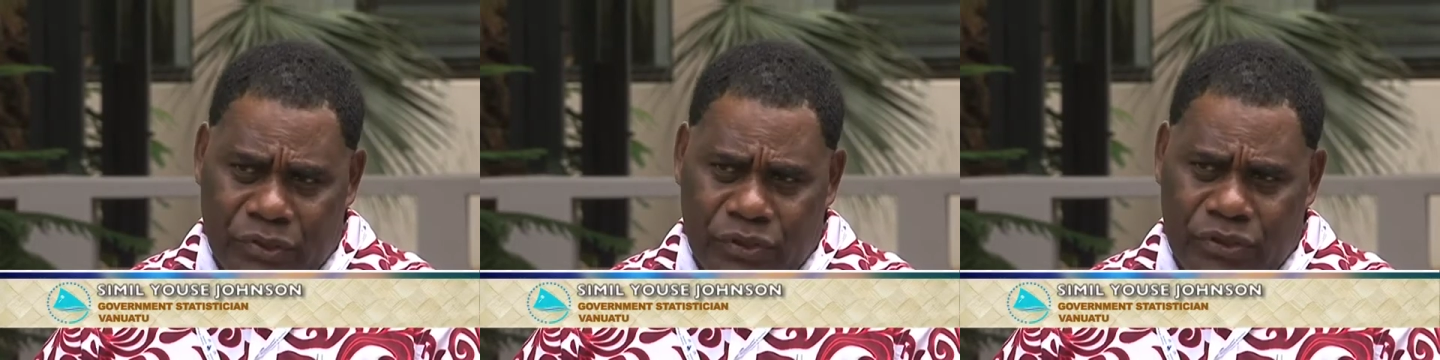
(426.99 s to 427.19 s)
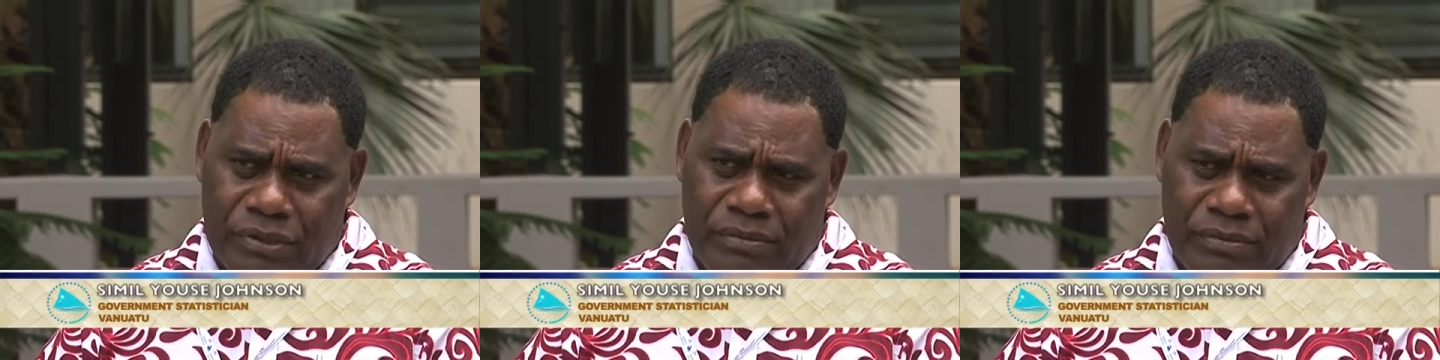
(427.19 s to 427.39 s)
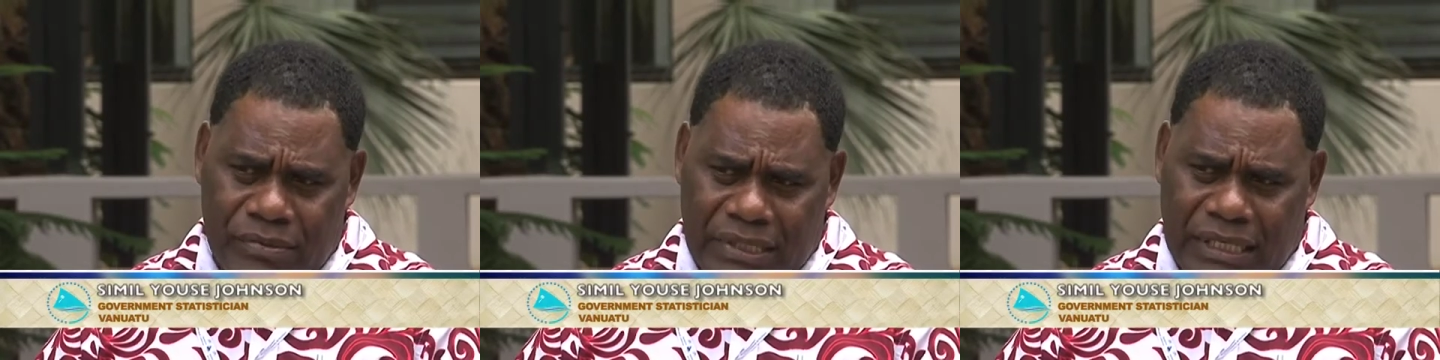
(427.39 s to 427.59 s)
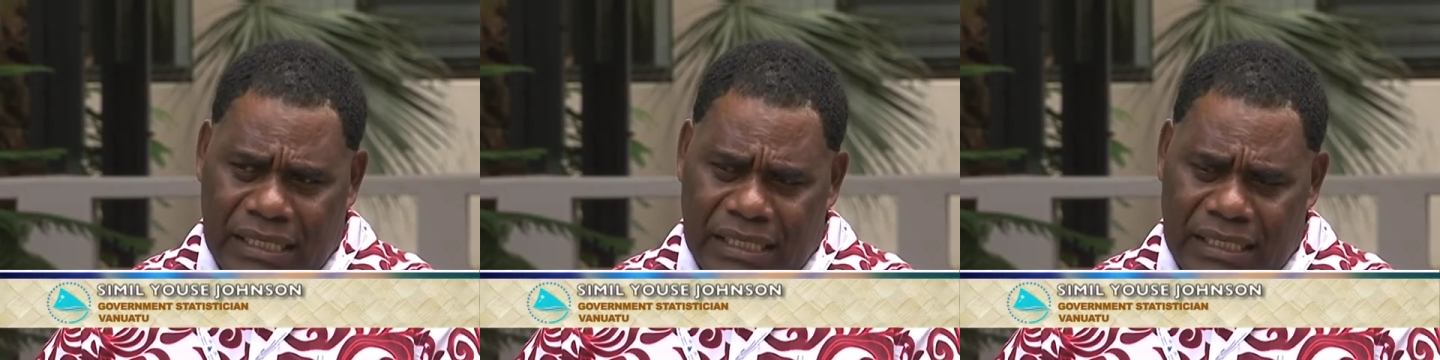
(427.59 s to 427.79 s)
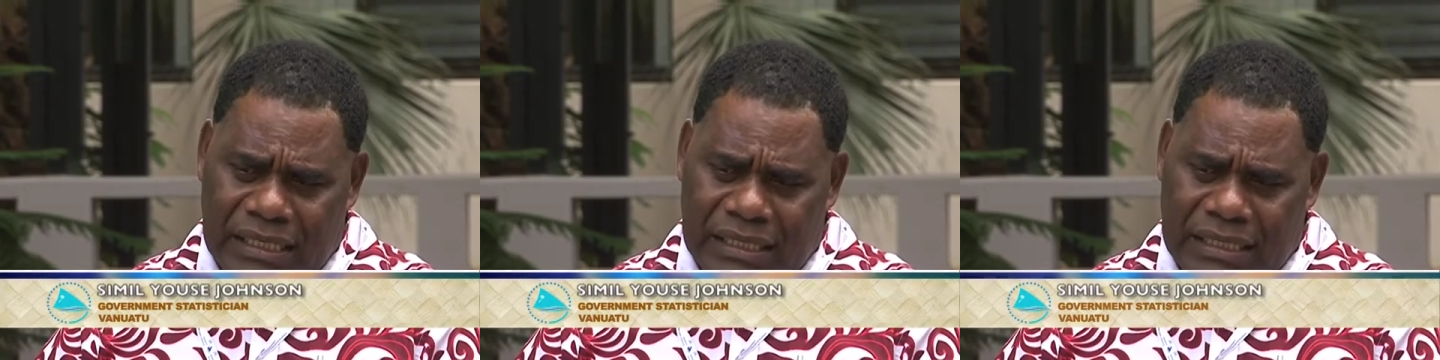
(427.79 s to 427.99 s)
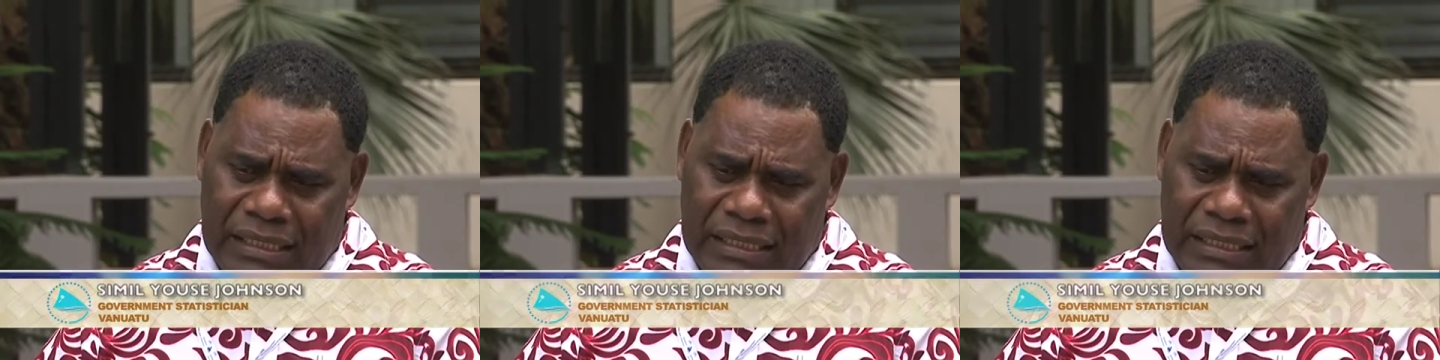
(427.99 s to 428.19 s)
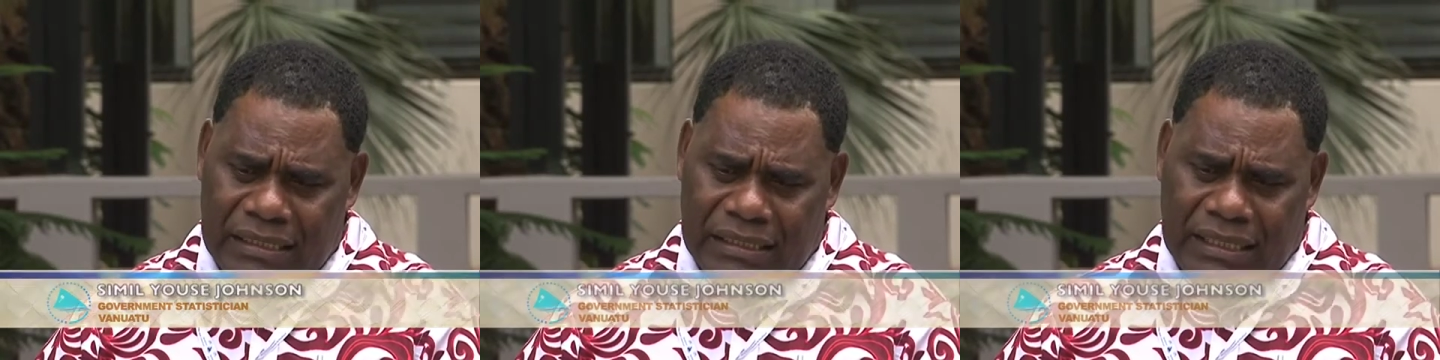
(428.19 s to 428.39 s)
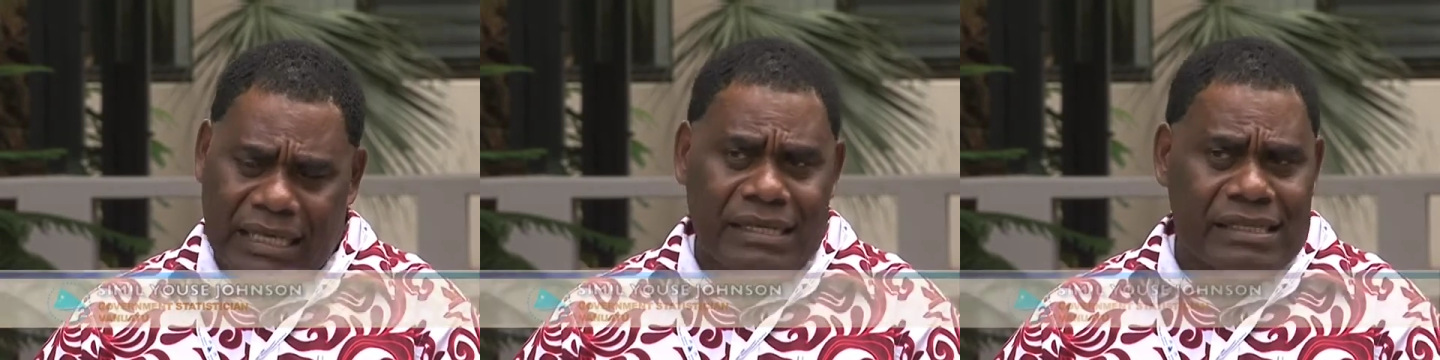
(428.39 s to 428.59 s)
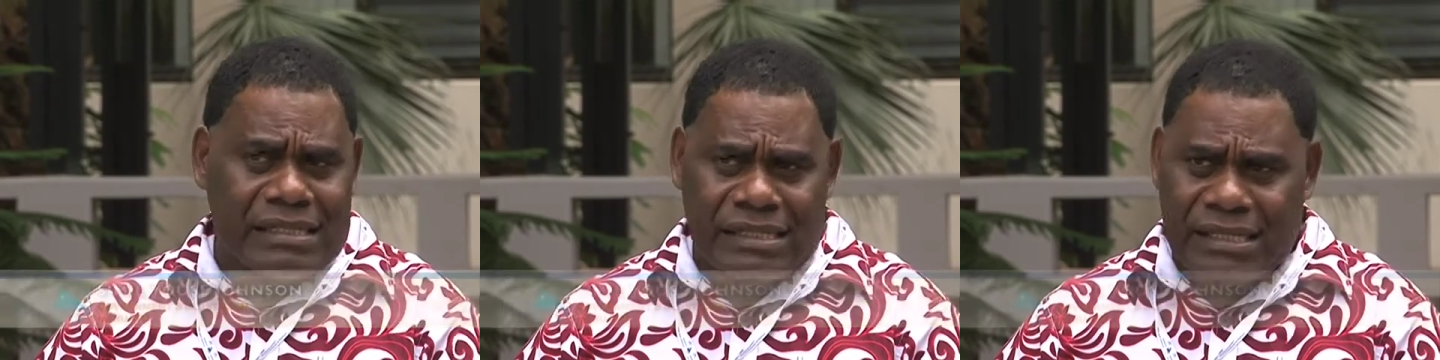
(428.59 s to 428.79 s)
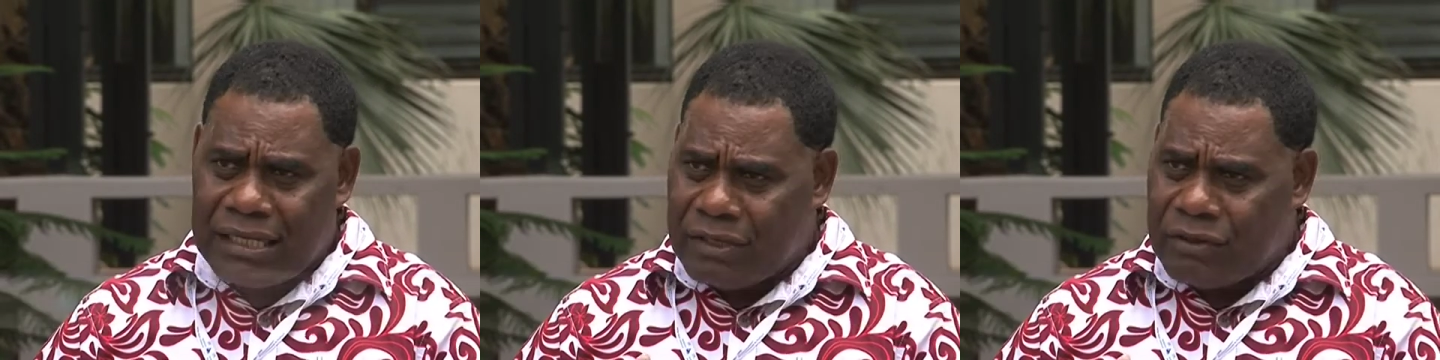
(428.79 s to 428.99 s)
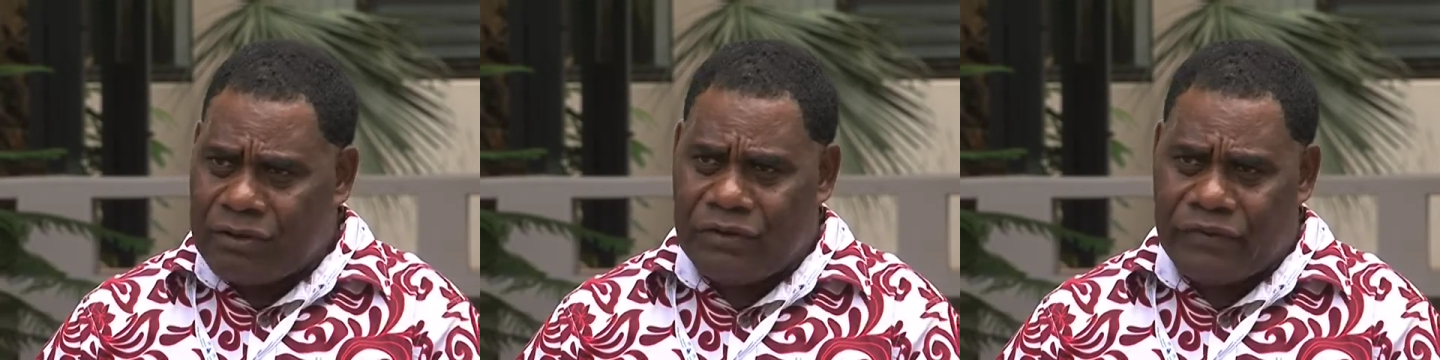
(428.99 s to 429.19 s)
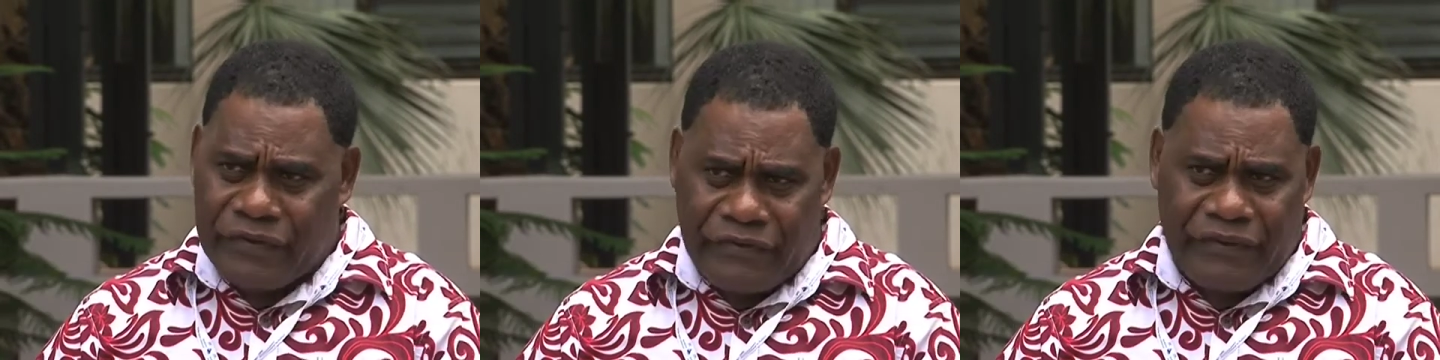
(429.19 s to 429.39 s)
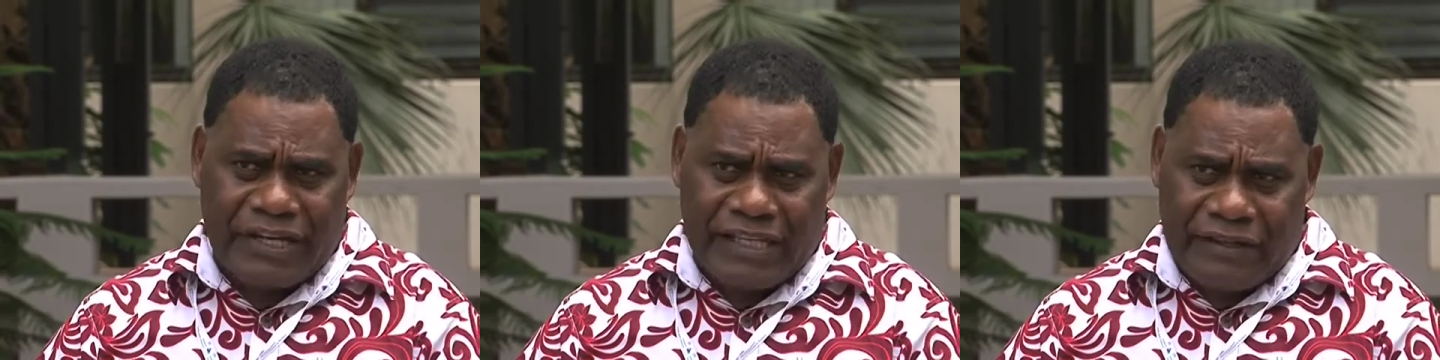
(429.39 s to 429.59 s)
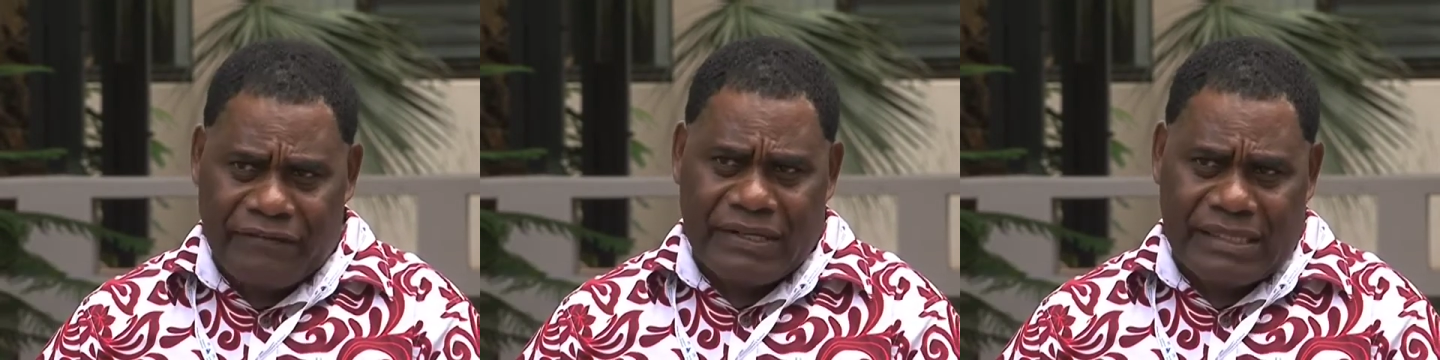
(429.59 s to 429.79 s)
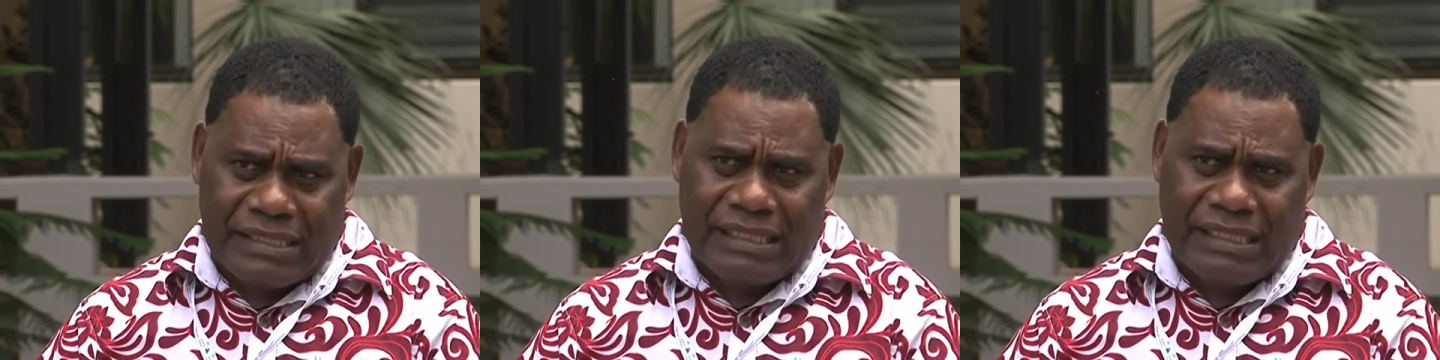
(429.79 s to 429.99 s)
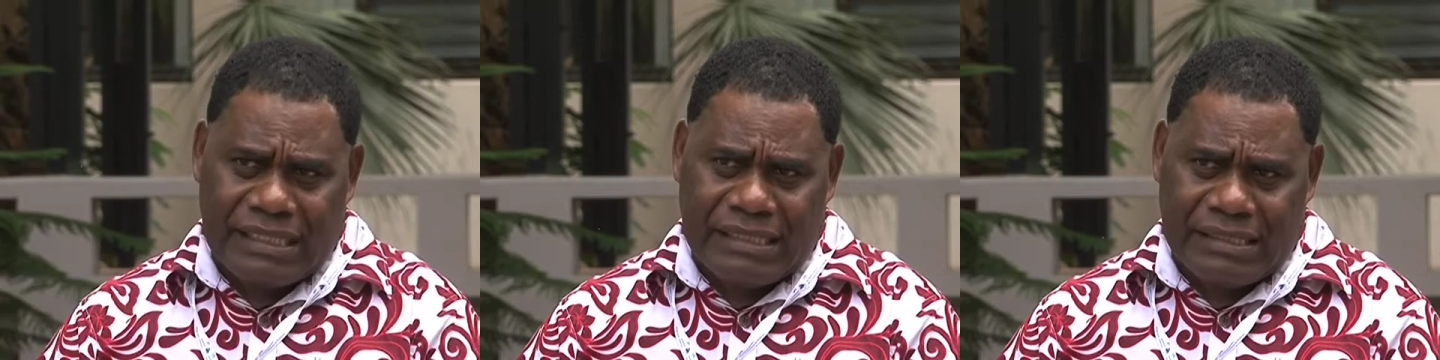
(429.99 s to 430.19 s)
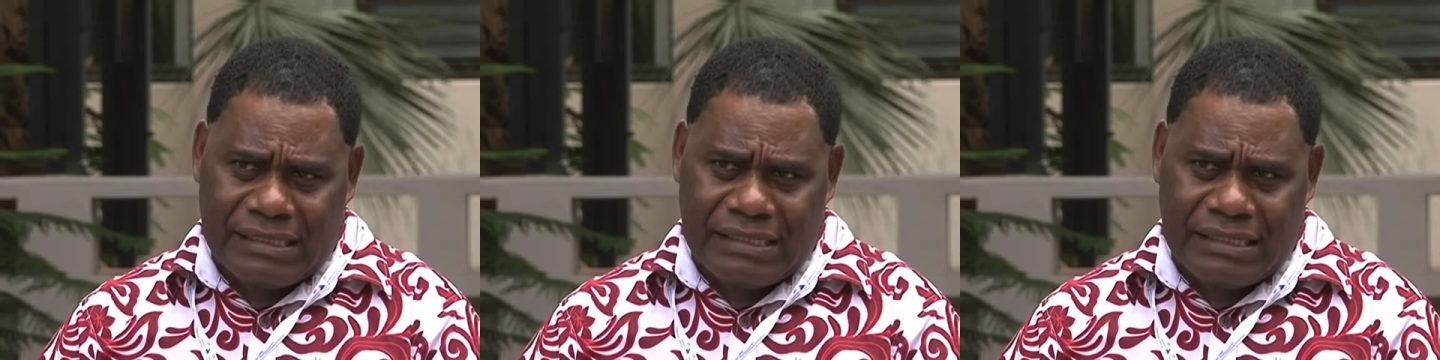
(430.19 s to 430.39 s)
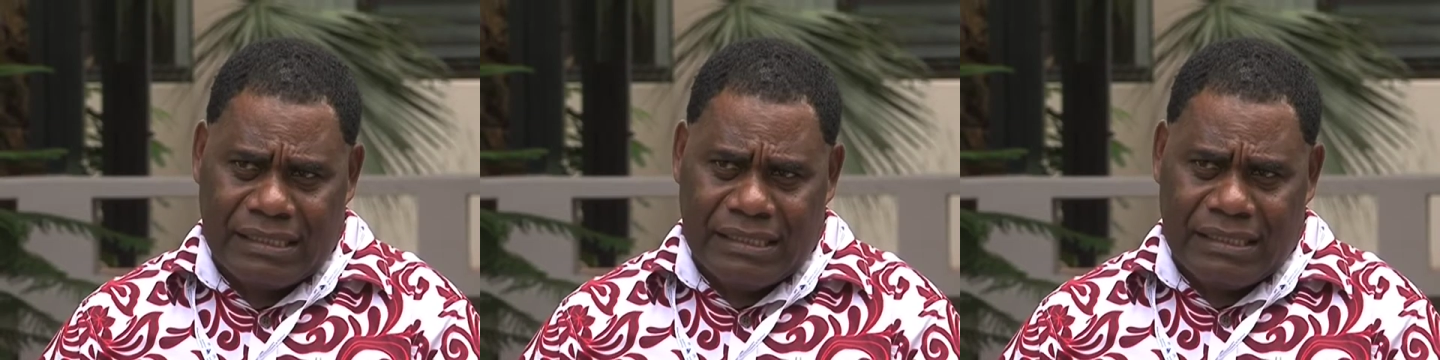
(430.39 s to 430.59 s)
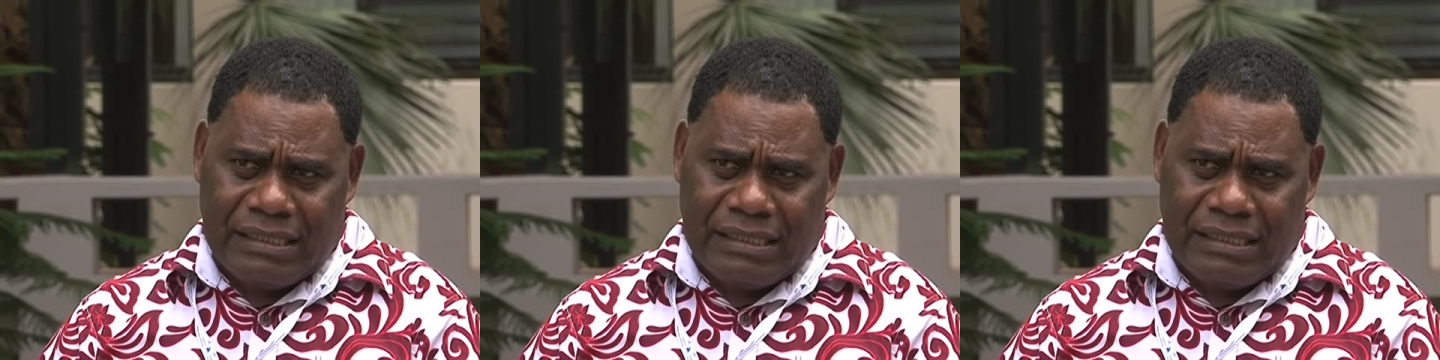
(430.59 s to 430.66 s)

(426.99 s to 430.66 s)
is a lot of effectiveness in this.